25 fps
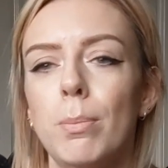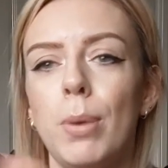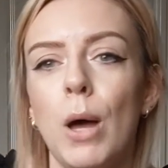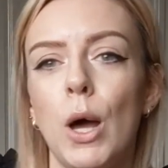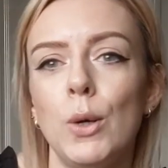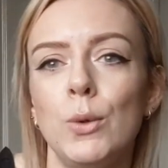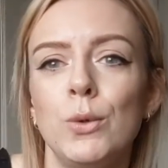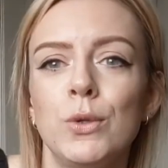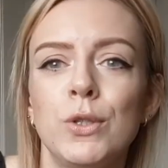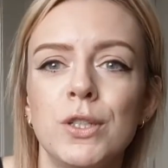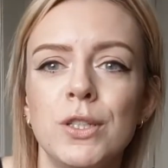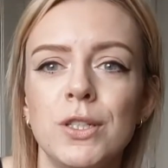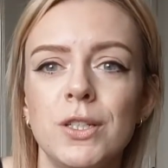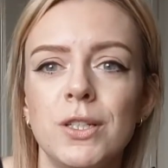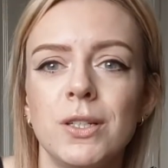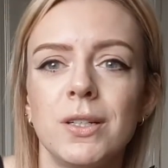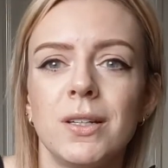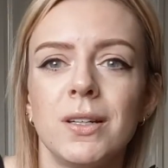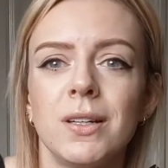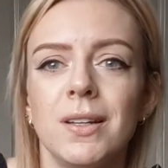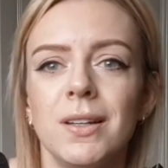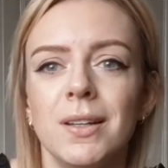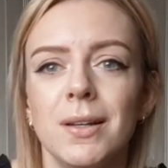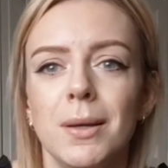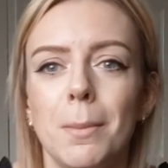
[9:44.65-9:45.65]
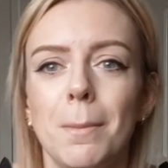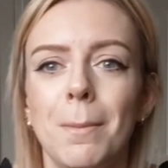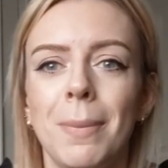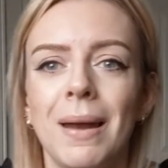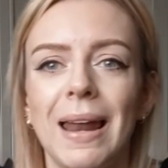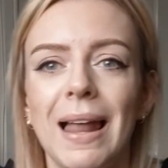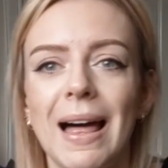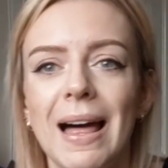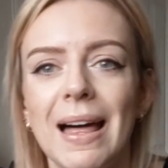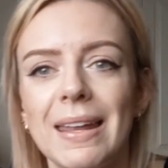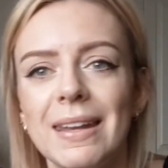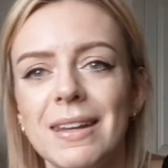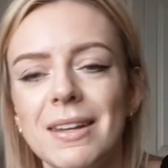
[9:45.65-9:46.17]
post
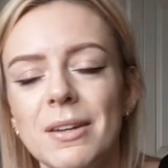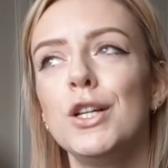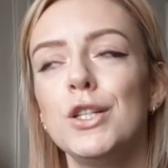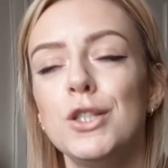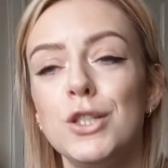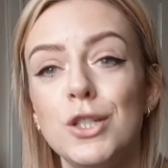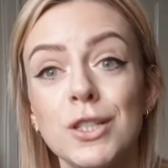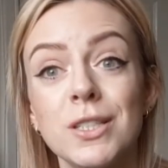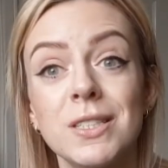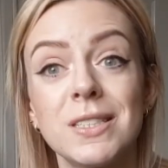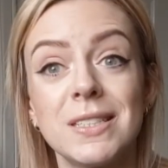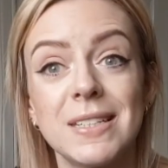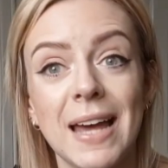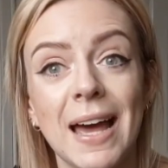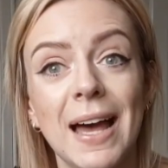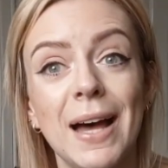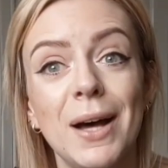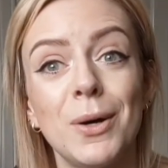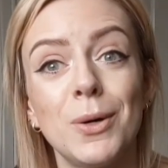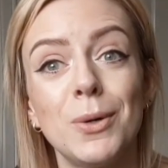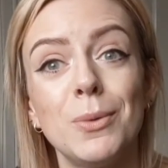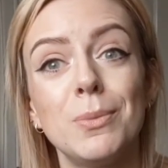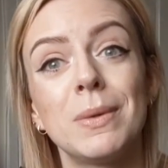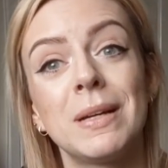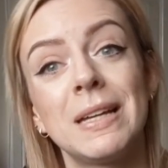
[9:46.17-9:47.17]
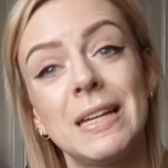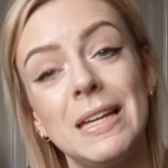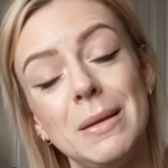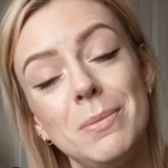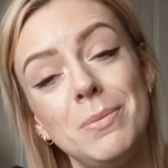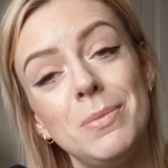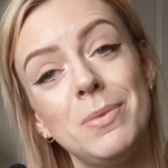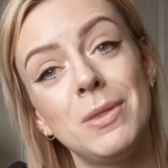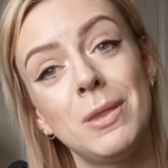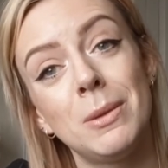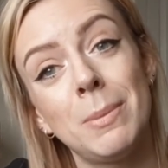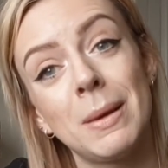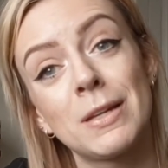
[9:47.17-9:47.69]
plan, just to help
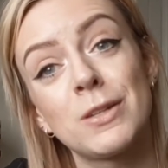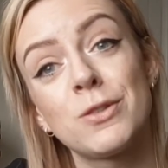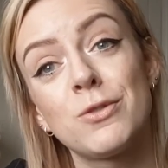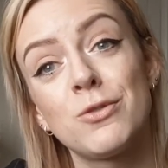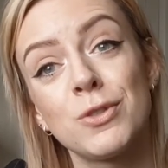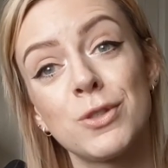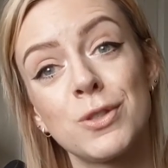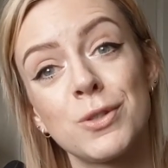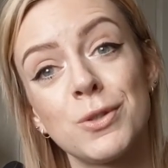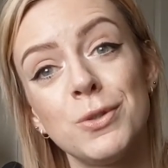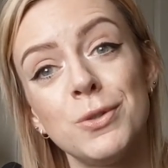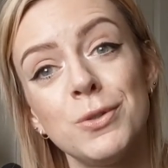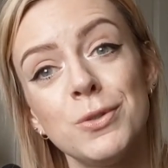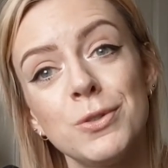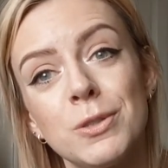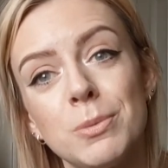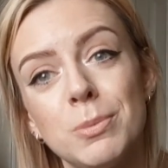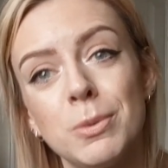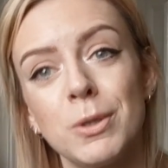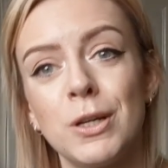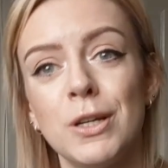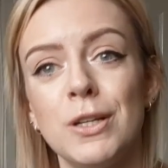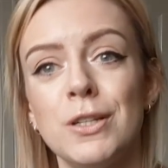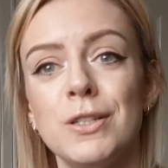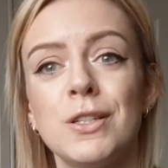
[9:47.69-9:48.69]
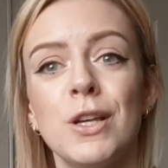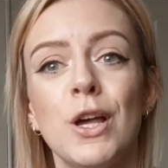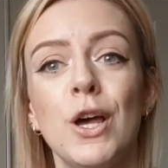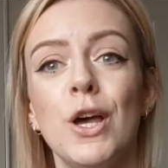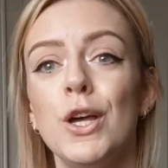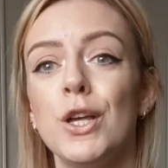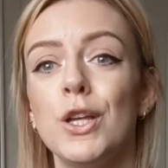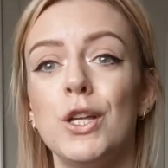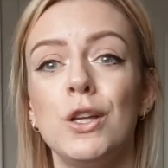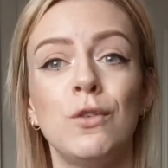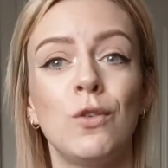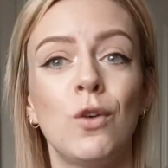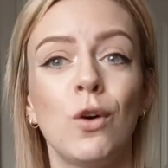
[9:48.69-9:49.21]
keep the best results, because
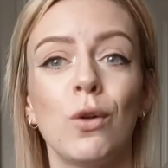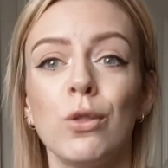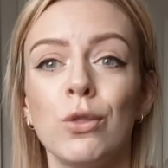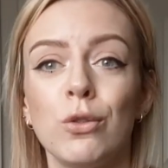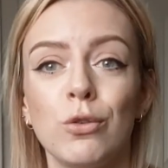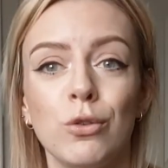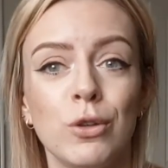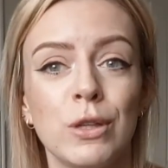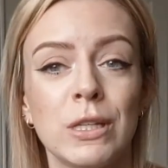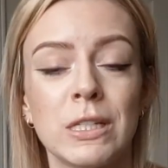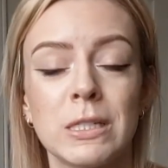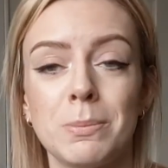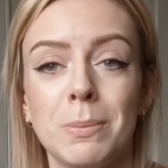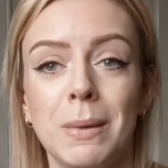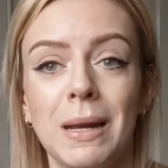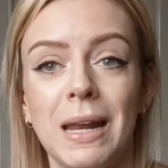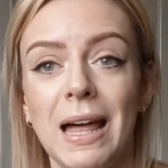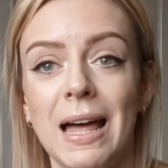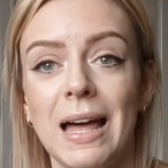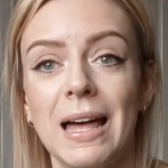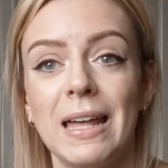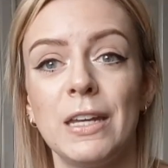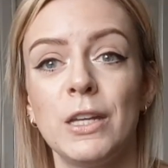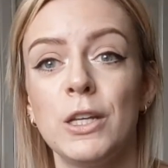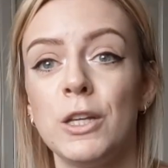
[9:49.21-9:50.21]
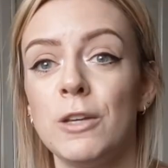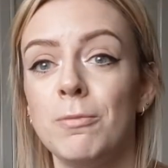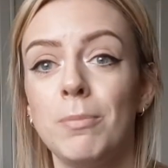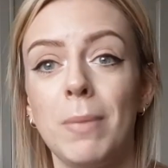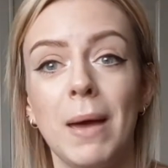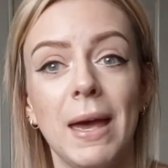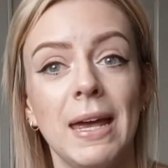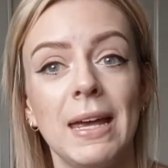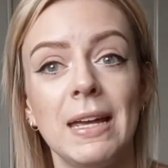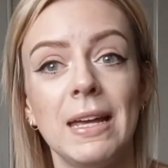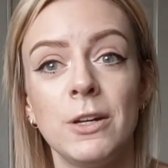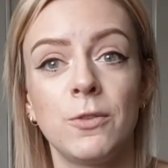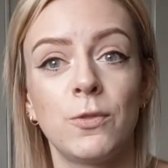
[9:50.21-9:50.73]
you've gone through this plan, you
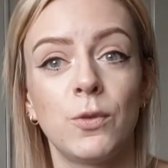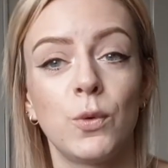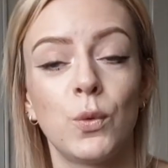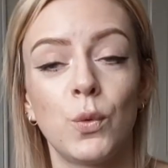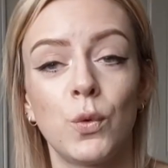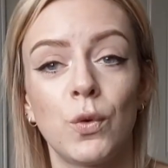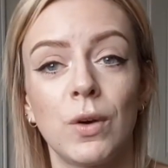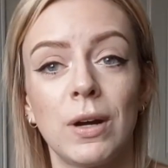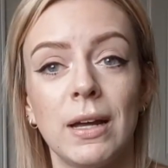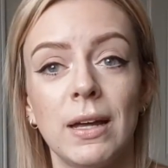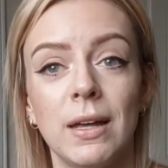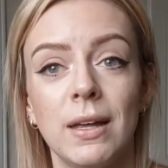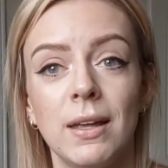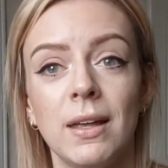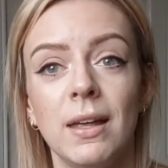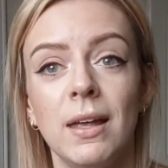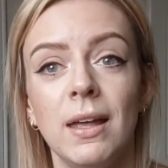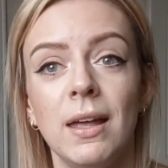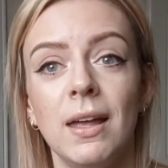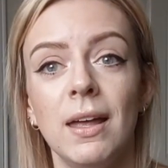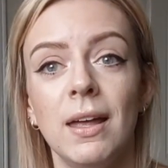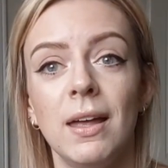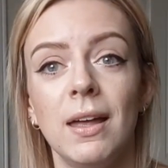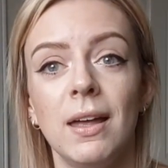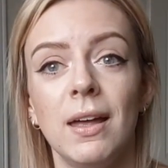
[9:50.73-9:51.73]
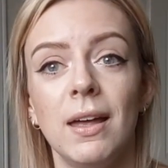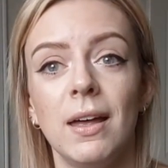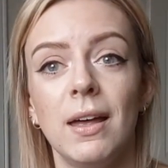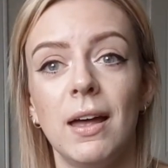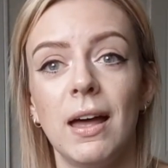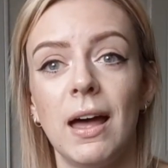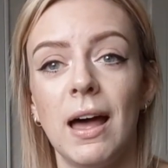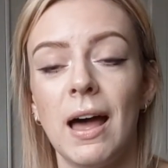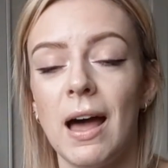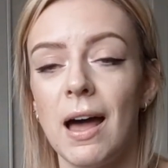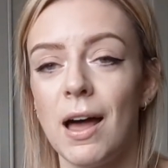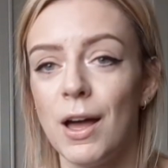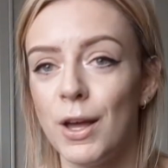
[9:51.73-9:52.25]
paid for it,
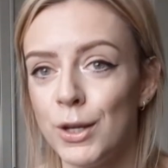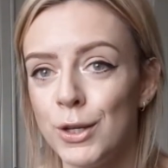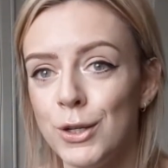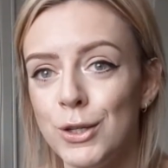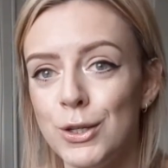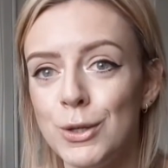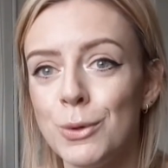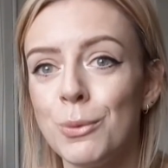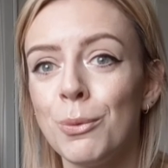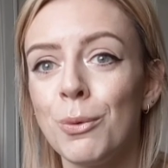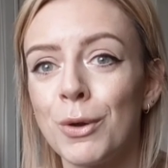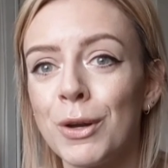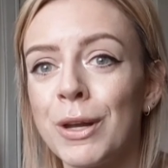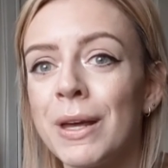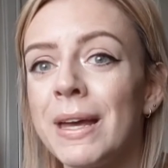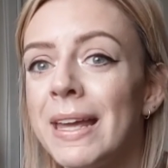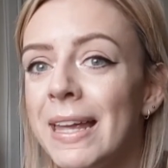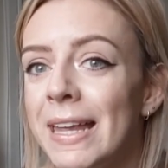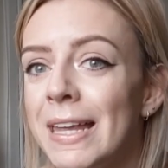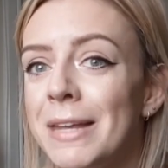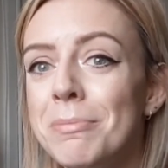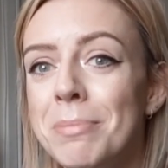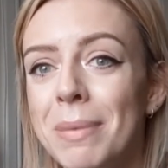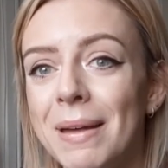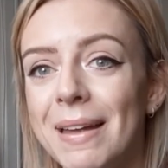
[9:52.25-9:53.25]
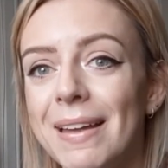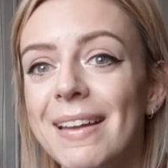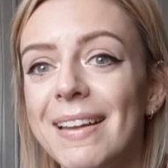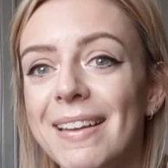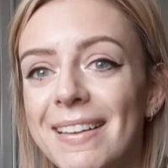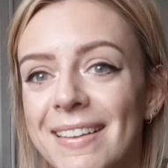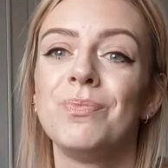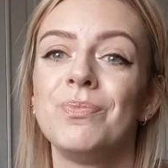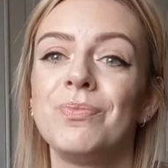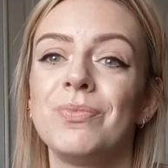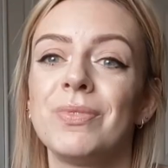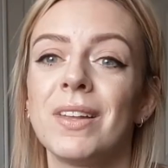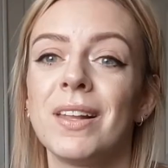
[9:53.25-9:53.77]
you want to keep
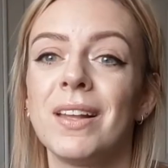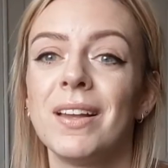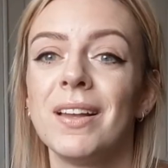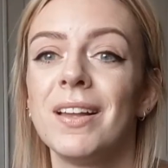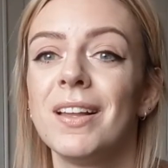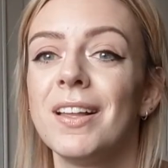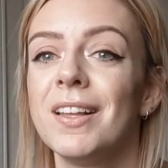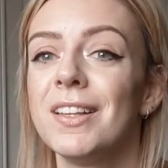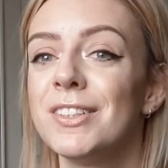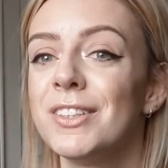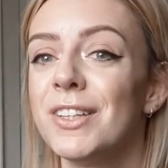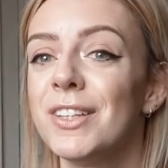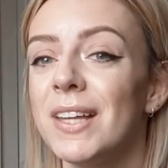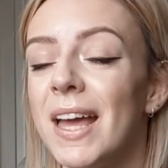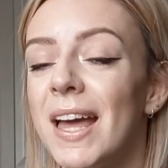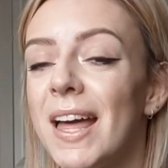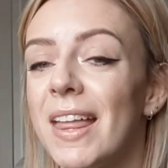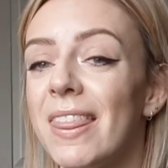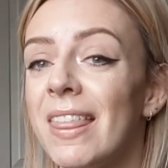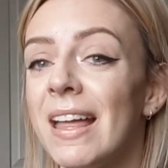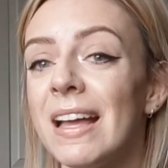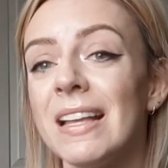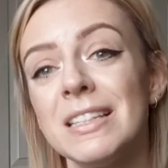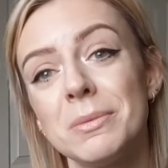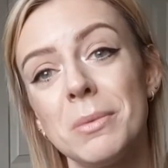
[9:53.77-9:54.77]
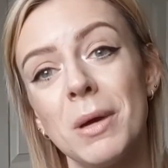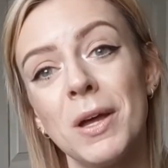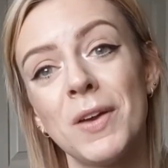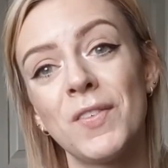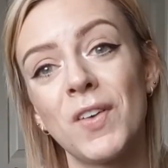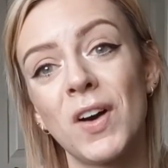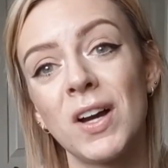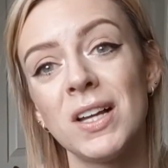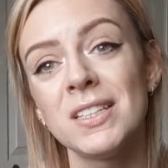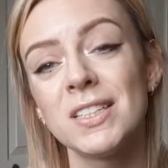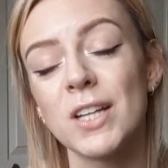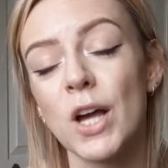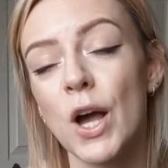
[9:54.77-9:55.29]
it. So yeah, that's my
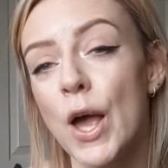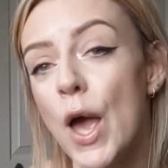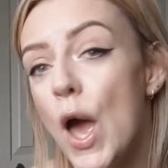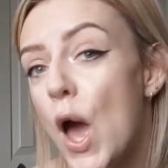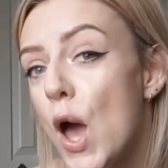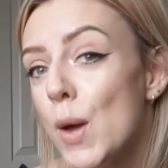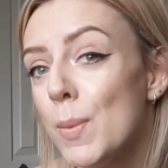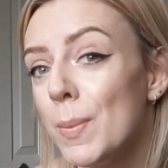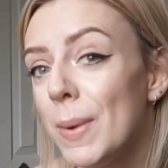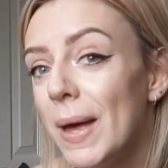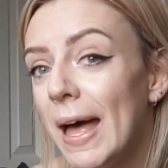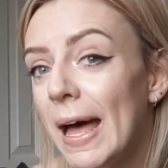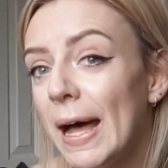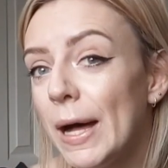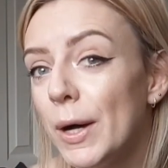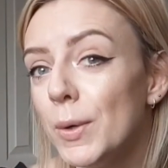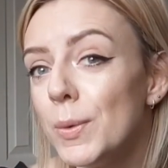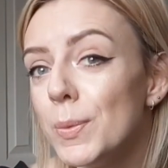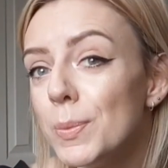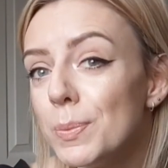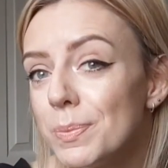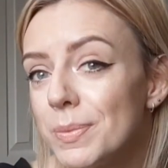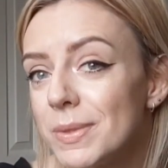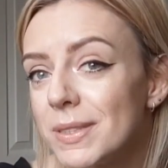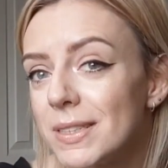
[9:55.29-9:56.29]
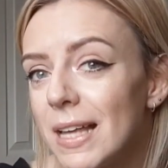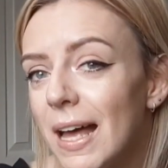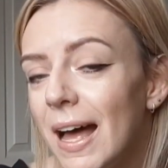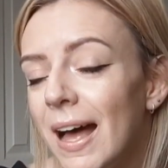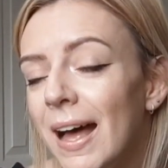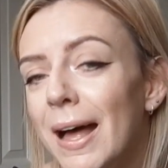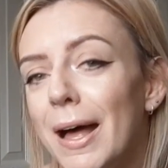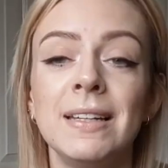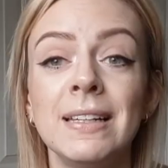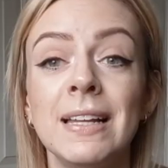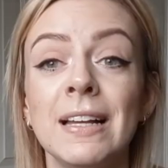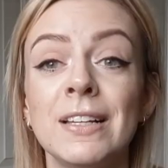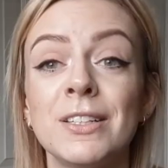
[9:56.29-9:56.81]
advice. I hope it helps.
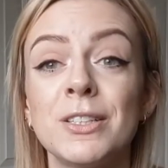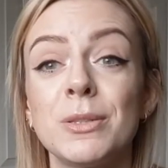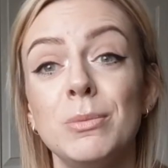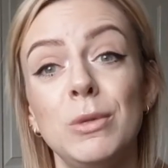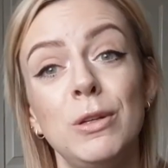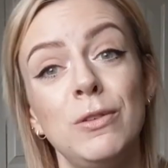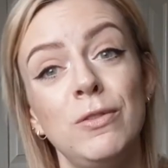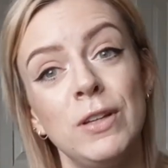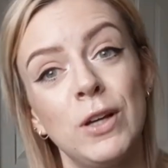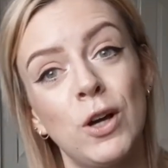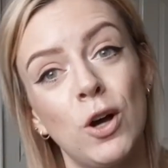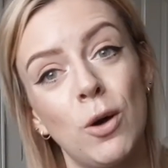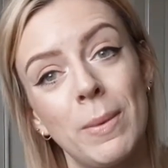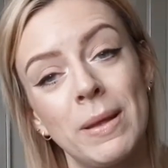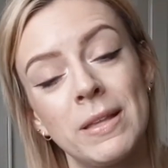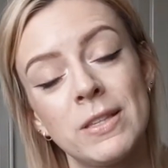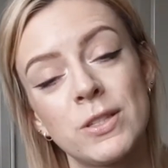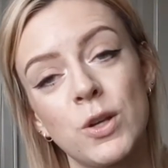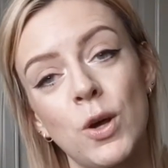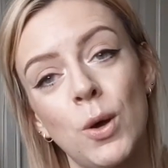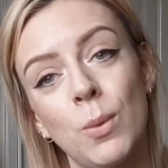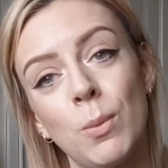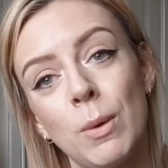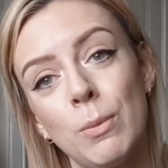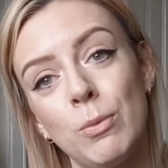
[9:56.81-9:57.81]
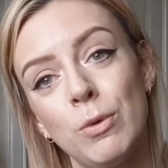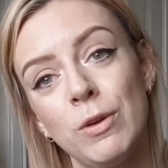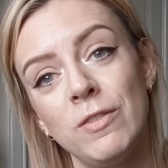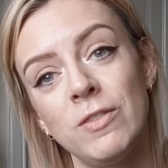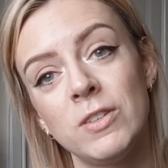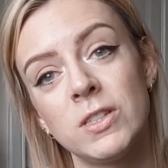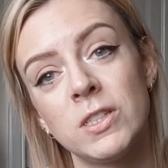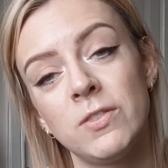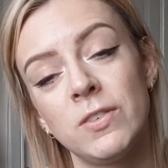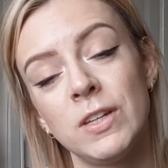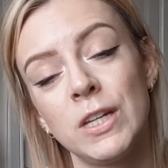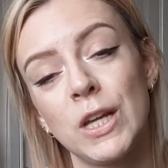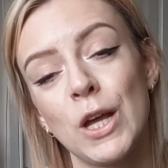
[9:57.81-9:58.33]
I did get some lovely comments on my previous